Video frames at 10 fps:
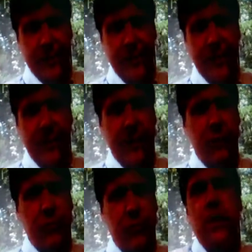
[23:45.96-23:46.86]
they
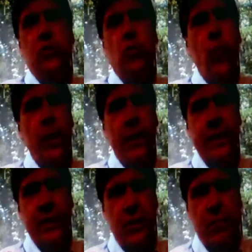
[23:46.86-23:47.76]
were such
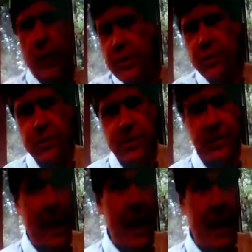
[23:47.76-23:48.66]
willing sponges
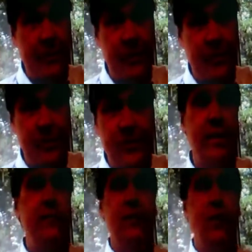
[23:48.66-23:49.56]
as actors.
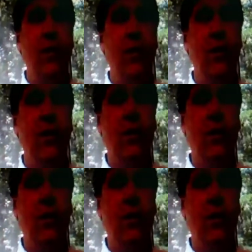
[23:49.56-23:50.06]
And so,